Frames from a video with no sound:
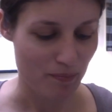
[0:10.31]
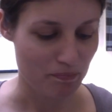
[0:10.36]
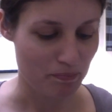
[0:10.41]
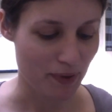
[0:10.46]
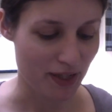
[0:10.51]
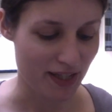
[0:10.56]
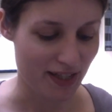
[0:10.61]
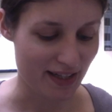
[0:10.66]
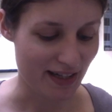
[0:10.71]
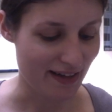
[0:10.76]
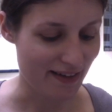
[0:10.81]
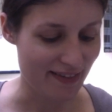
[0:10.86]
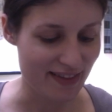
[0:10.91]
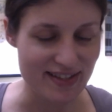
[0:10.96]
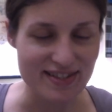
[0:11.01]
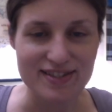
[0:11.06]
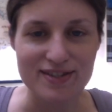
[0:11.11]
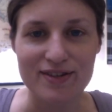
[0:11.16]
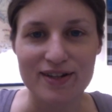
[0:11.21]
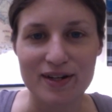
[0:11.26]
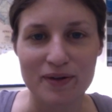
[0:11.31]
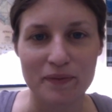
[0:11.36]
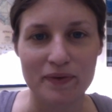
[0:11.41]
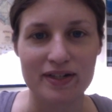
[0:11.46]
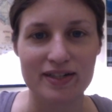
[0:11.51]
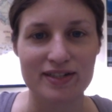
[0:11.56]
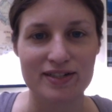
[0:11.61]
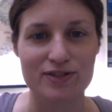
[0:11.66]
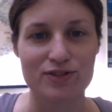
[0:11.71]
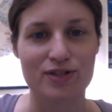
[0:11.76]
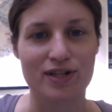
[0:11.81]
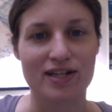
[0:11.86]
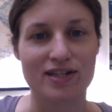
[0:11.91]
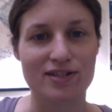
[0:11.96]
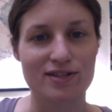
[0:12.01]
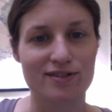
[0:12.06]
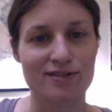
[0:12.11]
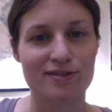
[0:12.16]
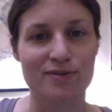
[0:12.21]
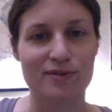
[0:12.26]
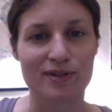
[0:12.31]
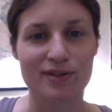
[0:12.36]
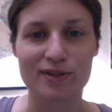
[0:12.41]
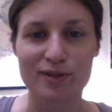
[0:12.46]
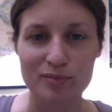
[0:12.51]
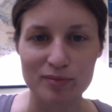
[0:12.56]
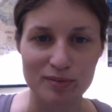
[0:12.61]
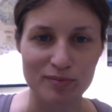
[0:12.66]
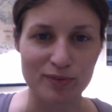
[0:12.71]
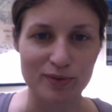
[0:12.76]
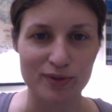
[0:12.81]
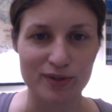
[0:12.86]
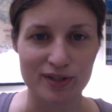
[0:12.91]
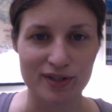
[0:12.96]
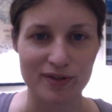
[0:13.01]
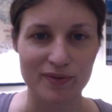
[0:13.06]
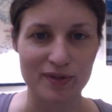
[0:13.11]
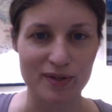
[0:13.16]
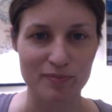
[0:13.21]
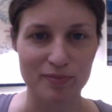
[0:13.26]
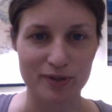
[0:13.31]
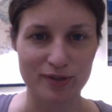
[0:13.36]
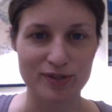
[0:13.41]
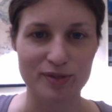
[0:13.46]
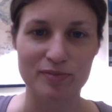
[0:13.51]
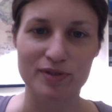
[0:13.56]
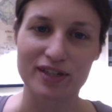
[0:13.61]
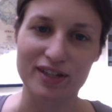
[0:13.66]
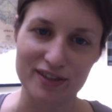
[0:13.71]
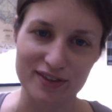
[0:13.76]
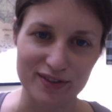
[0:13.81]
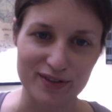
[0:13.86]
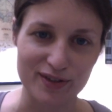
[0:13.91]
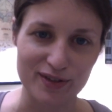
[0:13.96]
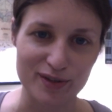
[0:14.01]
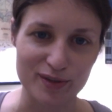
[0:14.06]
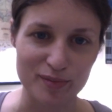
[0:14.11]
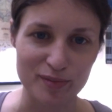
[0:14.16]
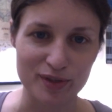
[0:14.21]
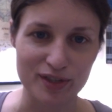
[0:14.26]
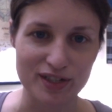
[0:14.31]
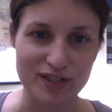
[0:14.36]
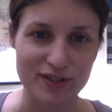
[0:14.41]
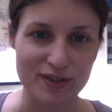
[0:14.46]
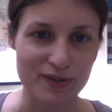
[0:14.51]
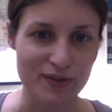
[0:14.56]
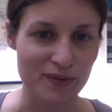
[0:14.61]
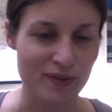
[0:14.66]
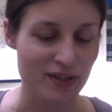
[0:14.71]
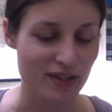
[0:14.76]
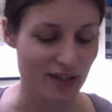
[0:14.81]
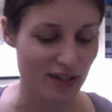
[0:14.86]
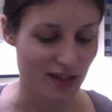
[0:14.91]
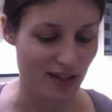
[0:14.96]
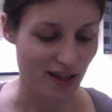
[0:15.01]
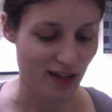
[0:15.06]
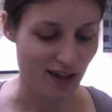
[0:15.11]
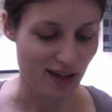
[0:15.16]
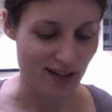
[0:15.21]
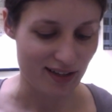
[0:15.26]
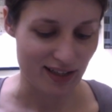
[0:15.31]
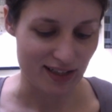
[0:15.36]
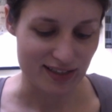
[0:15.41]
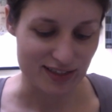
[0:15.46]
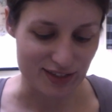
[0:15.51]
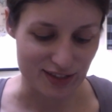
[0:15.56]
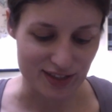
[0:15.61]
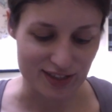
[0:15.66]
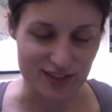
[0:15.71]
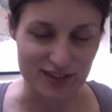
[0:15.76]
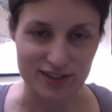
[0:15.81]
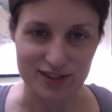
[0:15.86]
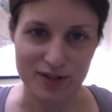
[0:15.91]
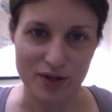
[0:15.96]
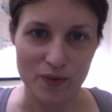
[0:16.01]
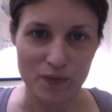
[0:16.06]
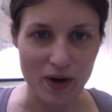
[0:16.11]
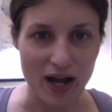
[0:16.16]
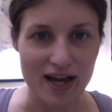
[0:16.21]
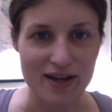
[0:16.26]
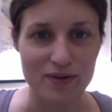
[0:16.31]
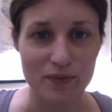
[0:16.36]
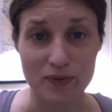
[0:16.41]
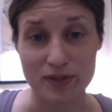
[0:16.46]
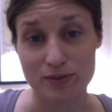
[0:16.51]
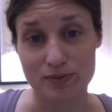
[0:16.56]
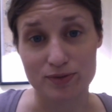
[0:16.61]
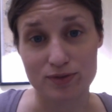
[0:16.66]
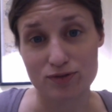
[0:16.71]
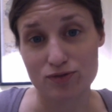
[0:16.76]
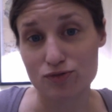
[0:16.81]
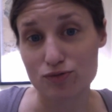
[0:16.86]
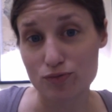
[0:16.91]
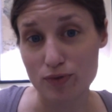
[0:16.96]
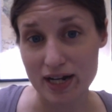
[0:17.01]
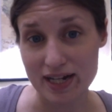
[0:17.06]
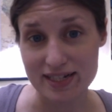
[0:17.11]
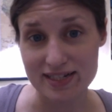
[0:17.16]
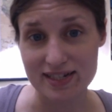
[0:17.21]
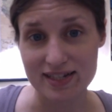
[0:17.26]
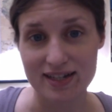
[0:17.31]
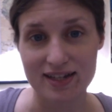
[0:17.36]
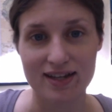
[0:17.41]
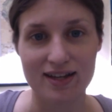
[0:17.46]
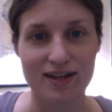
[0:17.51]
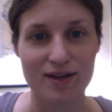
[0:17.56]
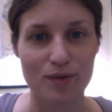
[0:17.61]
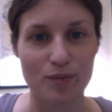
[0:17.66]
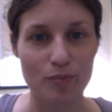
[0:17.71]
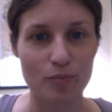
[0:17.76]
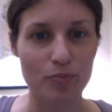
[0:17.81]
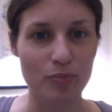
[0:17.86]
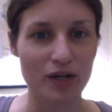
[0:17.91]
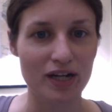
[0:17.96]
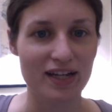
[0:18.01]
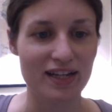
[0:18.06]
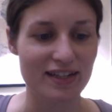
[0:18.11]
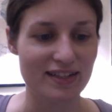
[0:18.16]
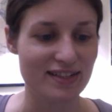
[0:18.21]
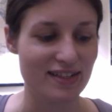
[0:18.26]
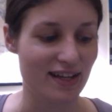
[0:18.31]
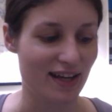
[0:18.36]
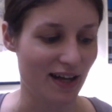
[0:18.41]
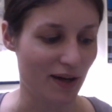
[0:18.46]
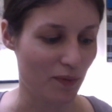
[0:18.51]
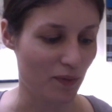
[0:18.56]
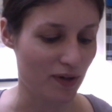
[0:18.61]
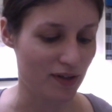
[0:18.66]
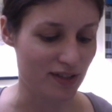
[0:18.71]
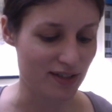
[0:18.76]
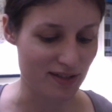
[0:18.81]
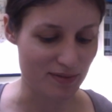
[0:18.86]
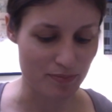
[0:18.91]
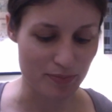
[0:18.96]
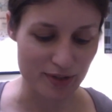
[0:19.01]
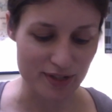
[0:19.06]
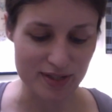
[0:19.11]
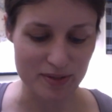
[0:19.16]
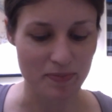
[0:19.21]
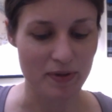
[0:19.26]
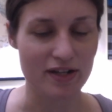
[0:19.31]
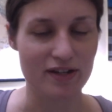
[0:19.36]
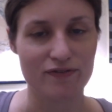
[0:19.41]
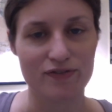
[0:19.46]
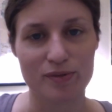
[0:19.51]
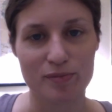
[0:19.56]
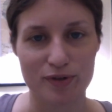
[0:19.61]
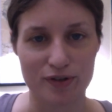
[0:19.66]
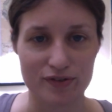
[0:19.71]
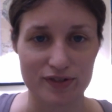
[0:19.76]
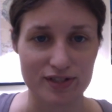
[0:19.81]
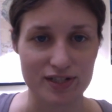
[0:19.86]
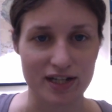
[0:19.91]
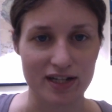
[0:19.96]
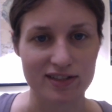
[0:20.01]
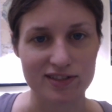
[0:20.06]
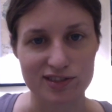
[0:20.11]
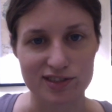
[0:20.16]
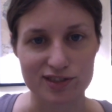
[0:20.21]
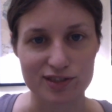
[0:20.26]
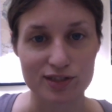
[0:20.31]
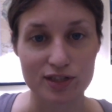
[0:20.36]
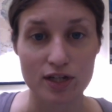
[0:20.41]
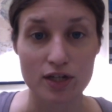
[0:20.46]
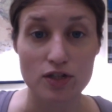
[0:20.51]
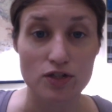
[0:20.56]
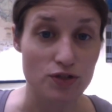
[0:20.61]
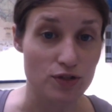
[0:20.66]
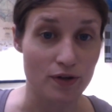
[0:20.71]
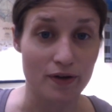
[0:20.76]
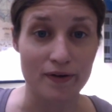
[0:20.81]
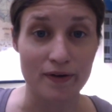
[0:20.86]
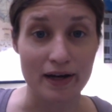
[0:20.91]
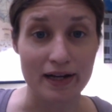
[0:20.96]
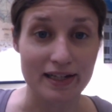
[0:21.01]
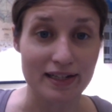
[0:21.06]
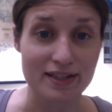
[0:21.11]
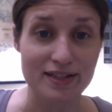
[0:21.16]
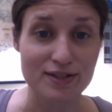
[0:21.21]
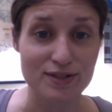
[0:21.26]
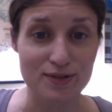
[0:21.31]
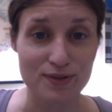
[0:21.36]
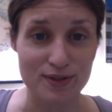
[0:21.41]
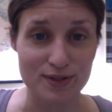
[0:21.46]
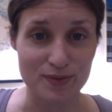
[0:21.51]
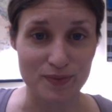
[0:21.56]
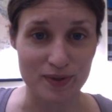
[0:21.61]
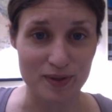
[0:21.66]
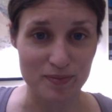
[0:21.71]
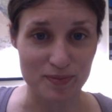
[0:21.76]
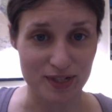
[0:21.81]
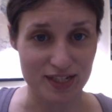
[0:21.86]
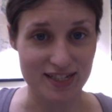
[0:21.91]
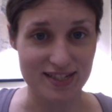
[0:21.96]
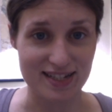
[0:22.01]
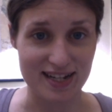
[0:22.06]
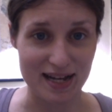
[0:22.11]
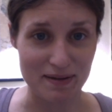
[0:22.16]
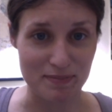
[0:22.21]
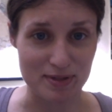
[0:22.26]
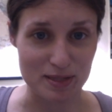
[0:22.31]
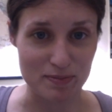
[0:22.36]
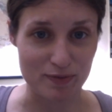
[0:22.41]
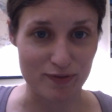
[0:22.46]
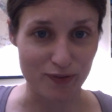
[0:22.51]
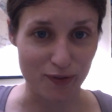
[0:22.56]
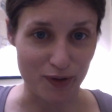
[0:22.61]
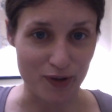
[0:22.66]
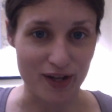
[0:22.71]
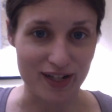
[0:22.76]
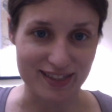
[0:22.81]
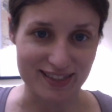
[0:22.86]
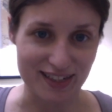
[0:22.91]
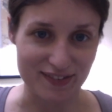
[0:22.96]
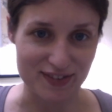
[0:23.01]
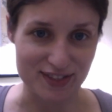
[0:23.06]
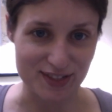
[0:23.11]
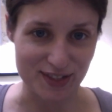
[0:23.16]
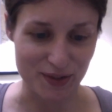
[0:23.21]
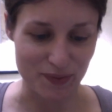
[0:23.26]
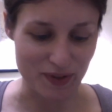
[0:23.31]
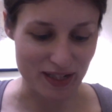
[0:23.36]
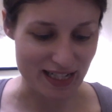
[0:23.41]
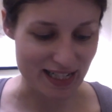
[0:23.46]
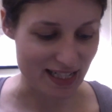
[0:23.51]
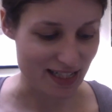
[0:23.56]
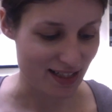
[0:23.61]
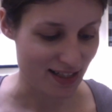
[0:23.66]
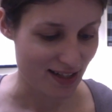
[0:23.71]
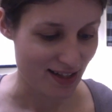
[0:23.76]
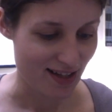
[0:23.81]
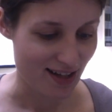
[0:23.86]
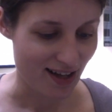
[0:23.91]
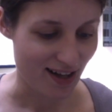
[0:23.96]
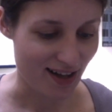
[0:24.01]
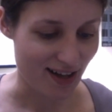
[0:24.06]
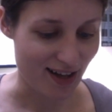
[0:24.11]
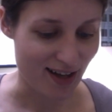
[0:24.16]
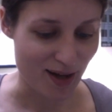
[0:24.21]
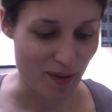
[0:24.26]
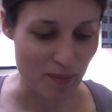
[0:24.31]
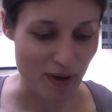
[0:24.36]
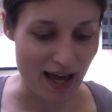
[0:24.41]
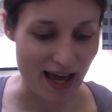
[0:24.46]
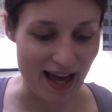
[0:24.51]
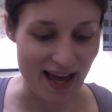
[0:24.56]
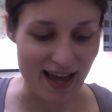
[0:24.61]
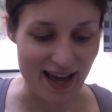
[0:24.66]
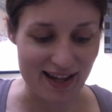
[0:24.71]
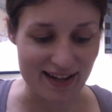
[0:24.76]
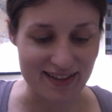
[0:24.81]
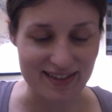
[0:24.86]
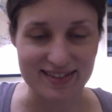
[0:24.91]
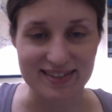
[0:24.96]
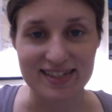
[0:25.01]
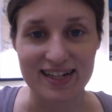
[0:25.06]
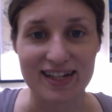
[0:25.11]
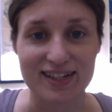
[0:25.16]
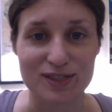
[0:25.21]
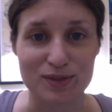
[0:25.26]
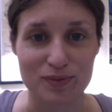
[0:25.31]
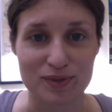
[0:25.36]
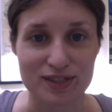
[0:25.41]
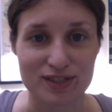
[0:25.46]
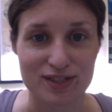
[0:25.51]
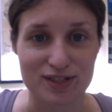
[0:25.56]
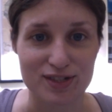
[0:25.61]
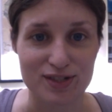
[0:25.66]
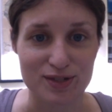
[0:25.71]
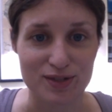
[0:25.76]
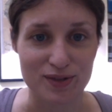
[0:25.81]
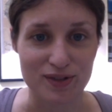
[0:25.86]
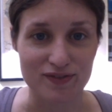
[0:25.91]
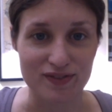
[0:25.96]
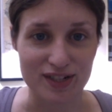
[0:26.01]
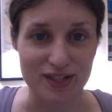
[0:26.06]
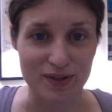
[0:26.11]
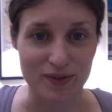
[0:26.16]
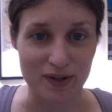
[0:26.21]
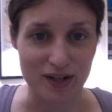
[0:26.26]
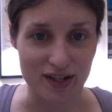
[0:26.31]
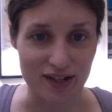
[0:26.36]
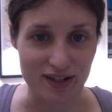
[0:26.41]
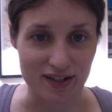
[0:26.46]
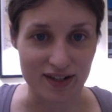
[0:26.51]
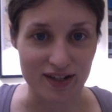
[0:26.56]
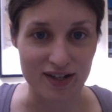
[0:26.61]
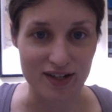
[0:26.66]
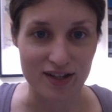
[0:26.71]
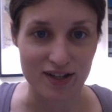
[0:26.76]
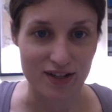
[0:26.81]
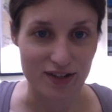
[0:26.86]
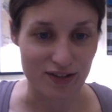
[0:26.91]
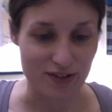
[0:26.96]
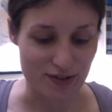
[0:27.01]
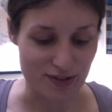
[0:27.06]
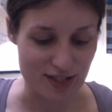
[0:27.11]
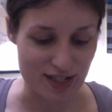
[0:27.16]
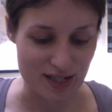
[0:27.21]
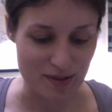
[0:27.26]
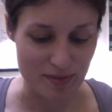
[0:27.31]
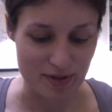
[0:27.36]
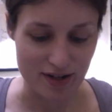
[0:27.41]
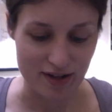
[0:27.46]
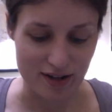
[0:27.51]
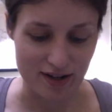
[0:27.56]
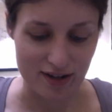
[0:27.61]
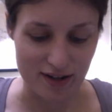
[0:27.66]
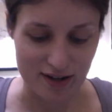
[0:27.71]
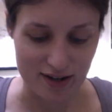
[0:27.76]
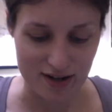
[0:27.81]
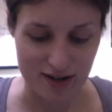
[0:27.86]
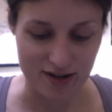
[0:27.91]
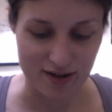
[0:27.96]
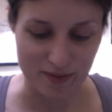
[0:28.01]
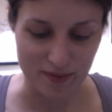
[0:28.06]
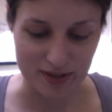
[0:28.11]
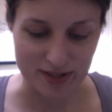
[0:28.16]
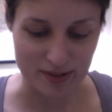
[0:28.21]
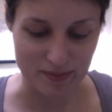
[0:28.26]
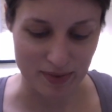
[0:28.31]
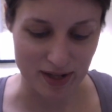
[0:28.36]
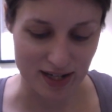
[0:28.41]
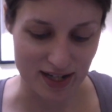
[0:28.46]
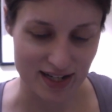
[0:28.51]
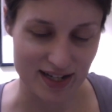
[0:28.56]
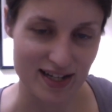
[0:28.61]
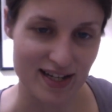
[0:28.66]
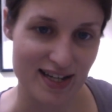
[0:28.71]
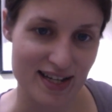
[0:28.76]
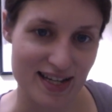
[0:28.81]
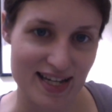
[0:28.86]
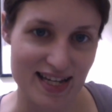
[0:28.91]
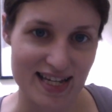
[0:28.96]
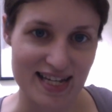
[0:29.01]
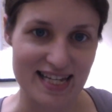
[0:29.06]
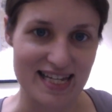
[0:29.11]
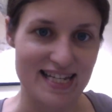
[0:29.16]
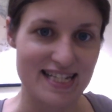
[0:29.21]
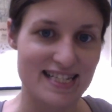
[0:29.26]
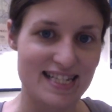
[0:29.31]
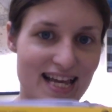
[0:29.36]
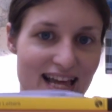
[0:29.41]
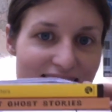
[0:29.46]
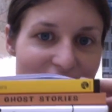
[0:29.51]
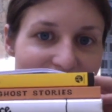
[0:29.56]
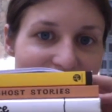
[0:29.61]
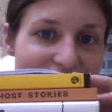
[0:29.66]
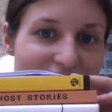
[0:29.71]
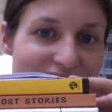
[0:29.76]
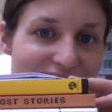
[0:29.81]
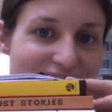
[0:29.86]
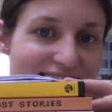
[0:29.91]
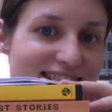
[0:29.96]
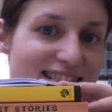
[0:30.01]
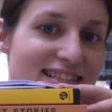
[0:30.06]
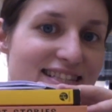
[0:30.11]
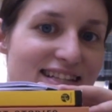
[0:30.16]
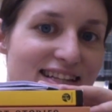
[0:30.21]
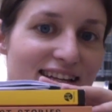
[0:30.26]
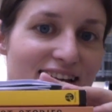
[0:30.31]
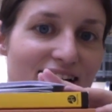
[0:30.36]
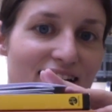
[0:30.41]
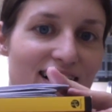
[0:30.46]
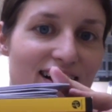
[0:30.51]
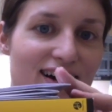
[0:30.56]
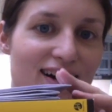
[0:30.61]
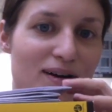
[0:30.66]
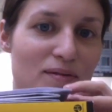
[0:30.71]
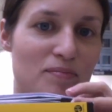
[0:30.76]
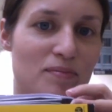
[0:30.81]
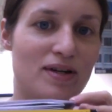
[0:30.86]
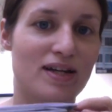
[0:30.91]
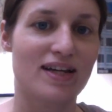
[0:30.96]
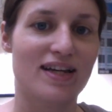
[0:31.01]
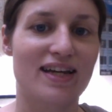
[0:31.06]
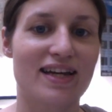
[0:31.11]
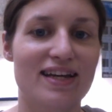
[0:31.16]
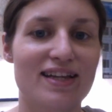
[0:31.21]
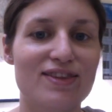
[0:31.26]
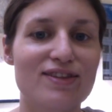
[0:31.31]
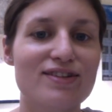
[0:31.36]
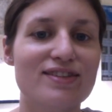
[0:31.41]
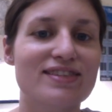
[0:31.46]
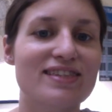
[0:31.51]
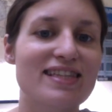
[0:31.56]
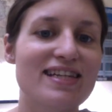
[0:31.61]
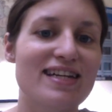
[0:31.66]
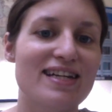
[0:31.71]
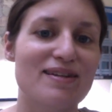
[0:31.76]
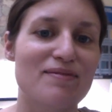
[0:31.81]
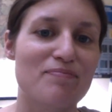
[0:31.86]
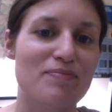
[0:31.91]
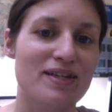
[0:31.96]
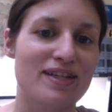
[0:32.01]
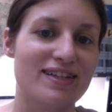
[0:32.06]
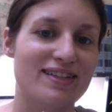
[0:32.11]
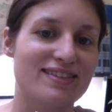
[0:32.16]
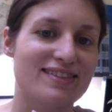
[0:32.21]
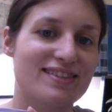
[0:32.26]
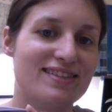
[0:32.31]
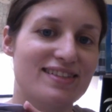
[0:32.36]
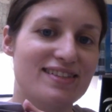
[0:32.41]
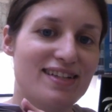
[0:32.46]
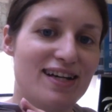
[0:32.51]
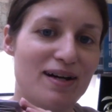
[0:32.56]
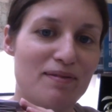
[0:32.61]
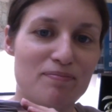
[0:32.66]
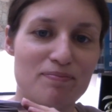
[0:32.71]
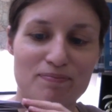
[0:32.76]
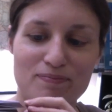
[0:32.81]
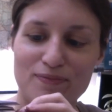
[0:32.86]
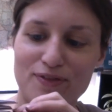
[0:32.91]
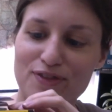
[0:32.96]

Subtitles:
but this year I wanted to try and do a little bit more with BookTubeAthon than I normally do. Last year I just read, which was great, but I wanted to participate in a few more of the challenges. So I can at least do this one because it happens before you actually have to start reading. And this challenge was to do a video on your TBR, which mine is this. It looks thin because the top